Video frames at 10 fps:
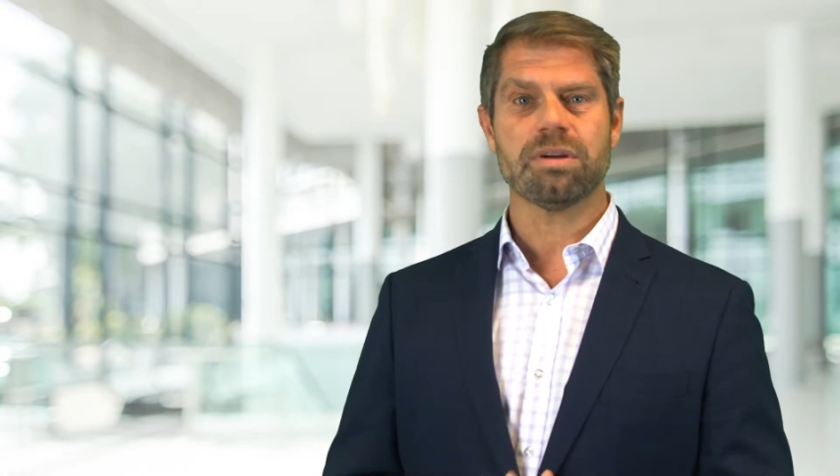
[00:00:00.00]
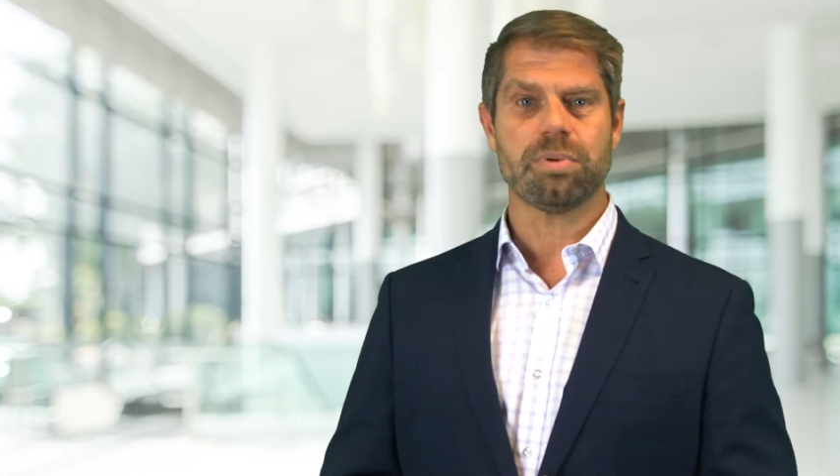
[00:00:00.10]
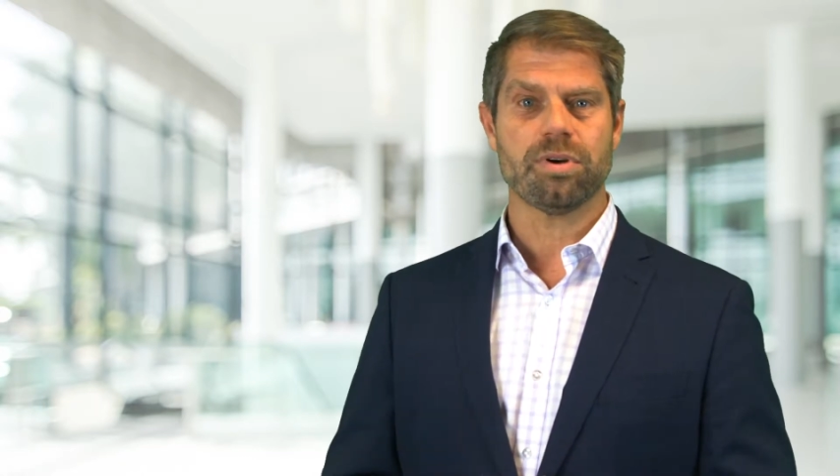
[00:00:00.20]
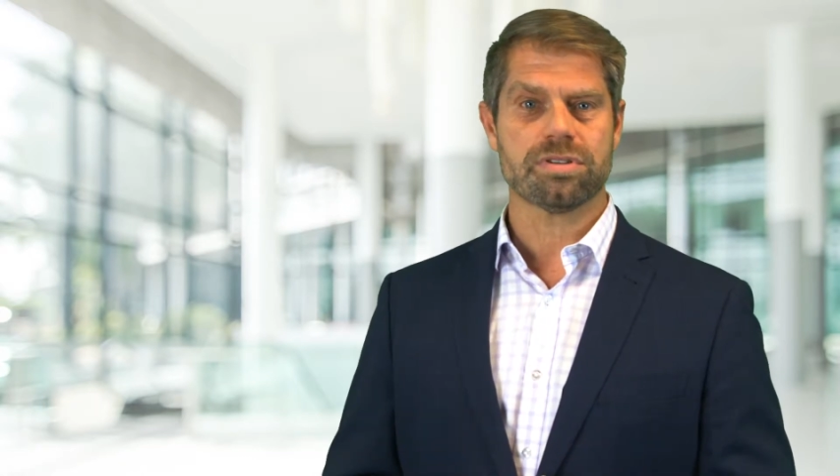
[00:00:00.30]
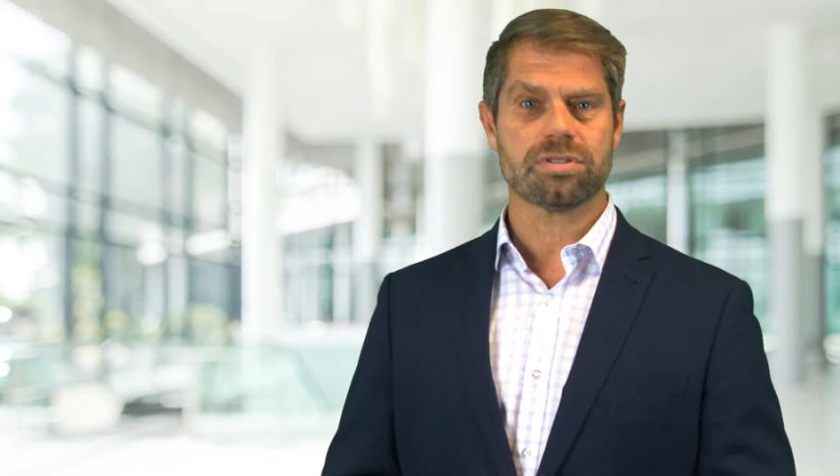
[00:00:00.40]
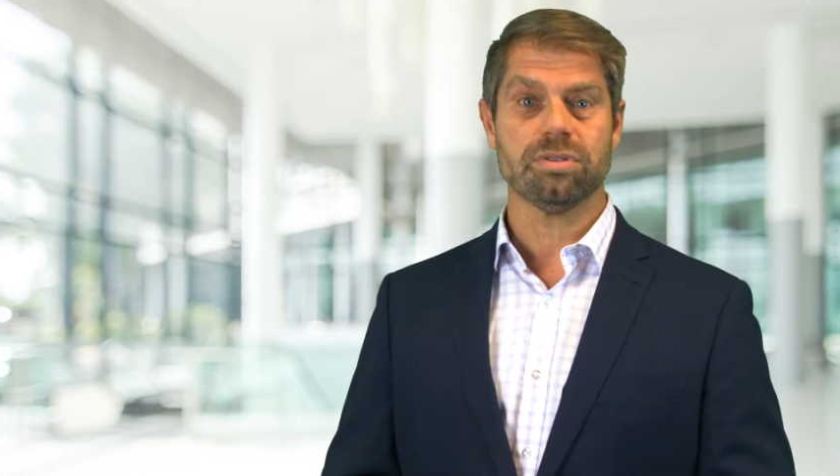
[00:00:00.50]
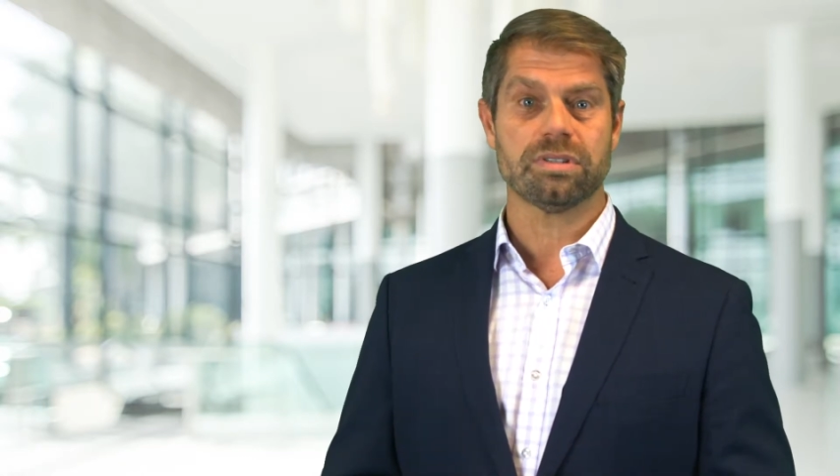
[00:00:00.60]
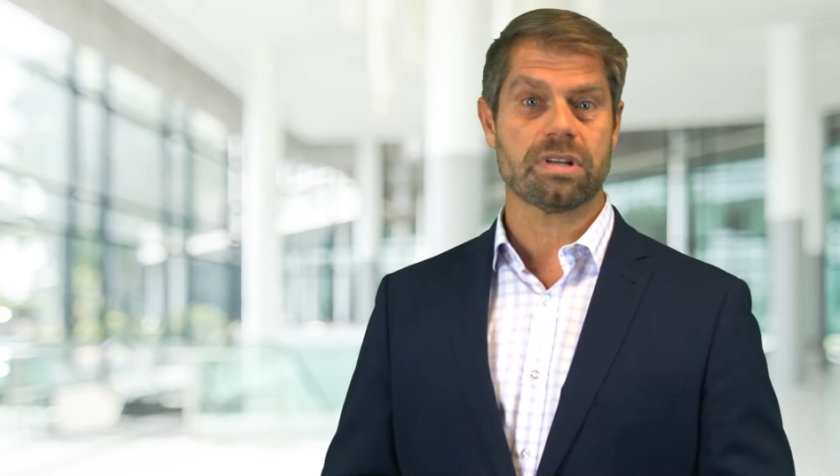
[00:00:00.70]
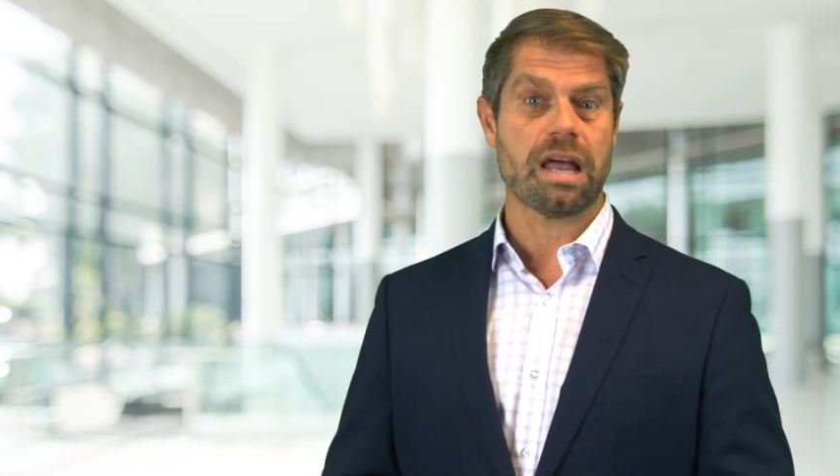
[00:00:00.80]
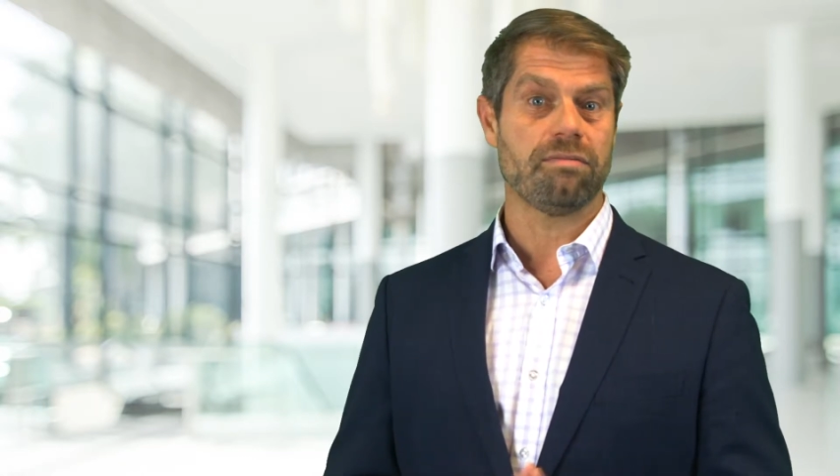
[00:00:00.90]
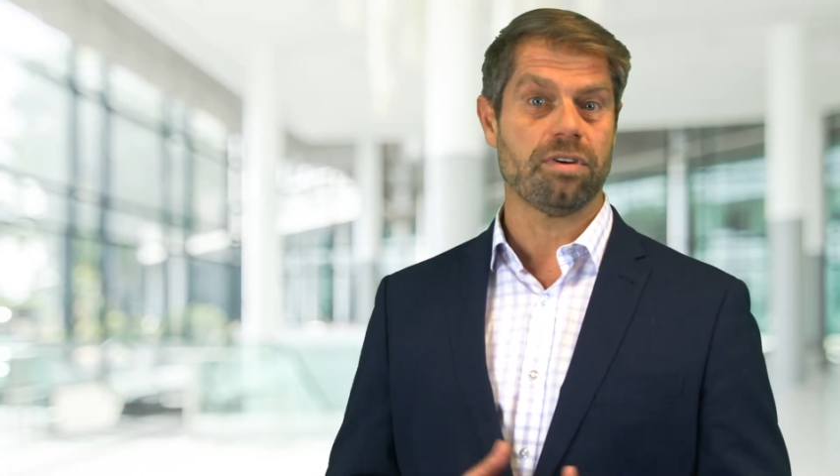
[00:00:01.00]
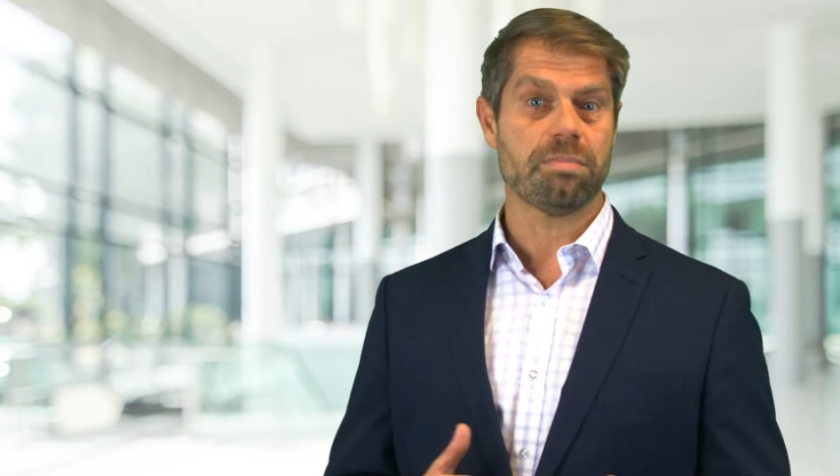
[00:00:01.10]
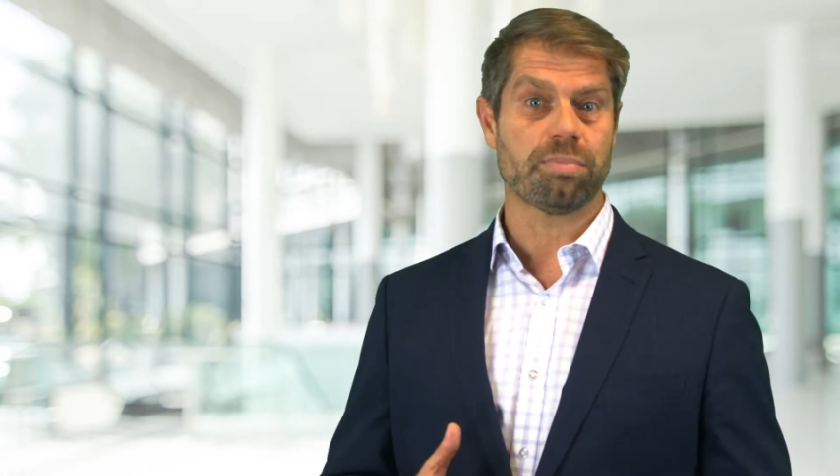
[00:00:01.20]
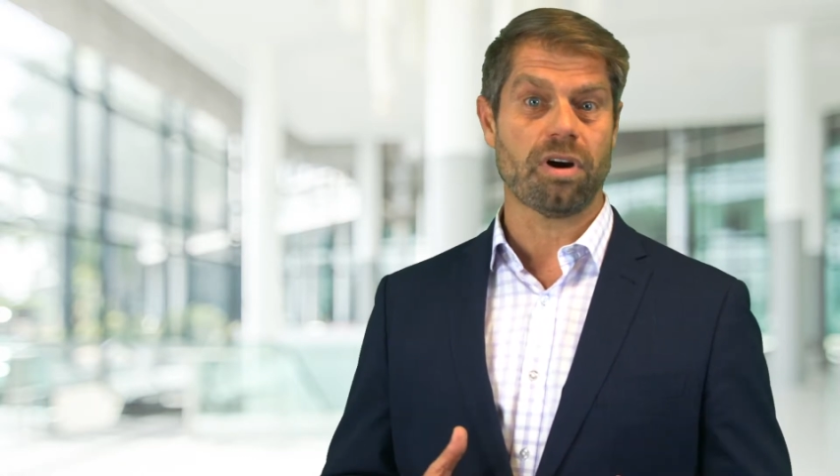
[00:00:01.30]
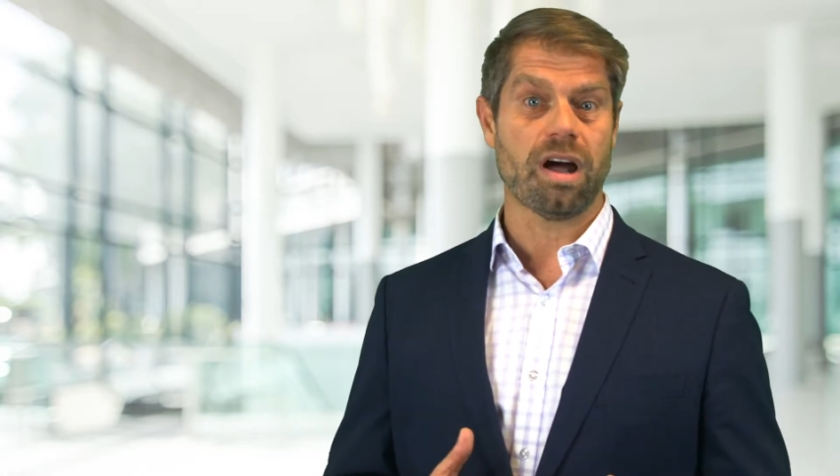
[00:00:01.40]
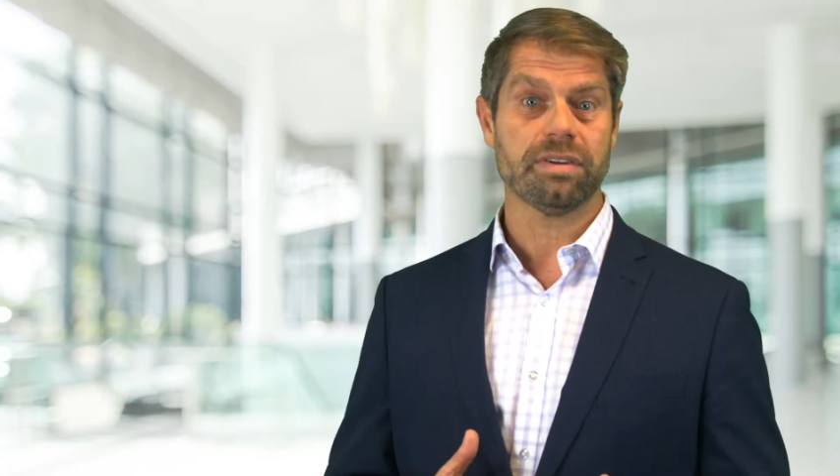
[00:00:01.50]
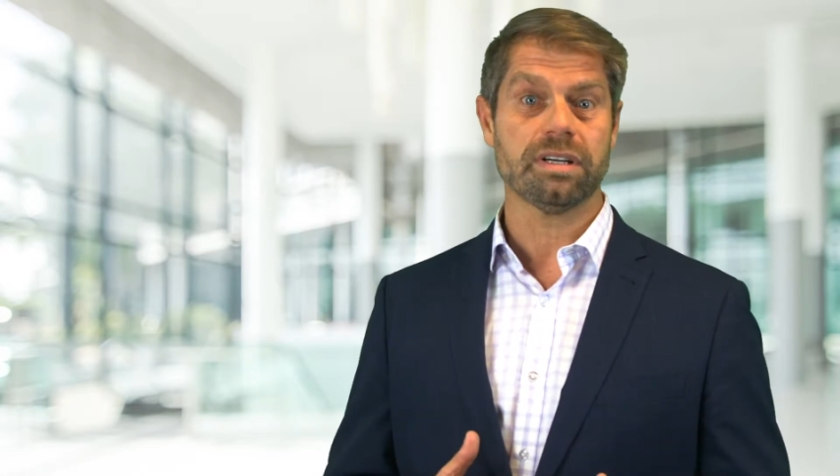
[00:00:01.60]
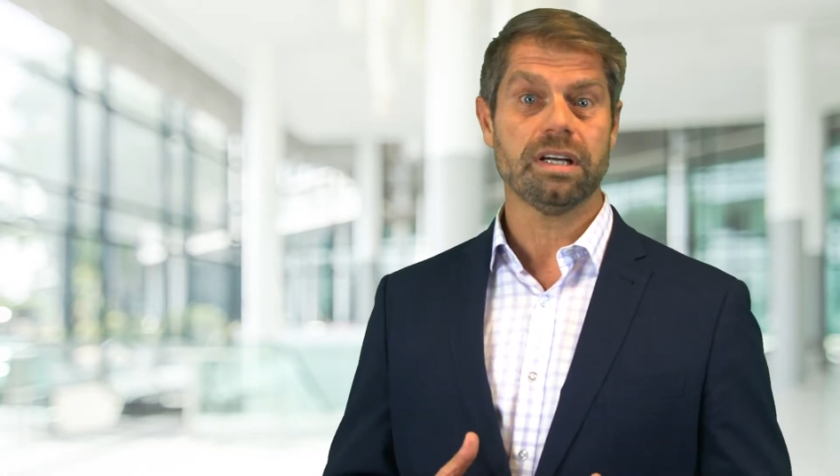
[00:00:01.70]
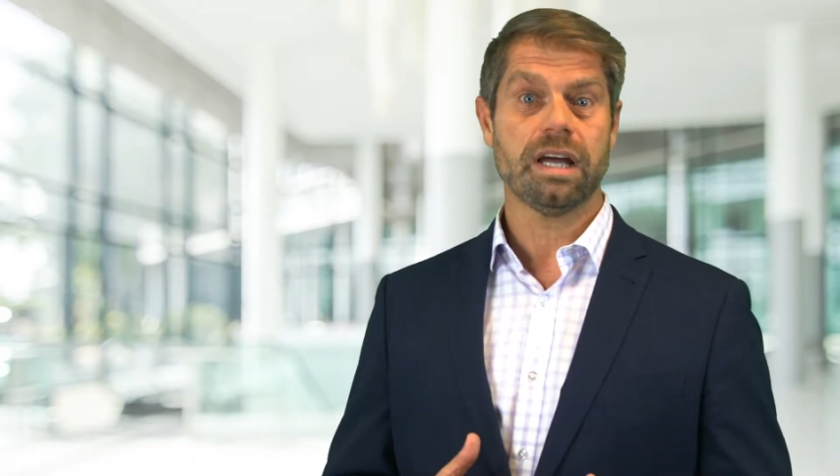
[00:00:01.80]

personal and very private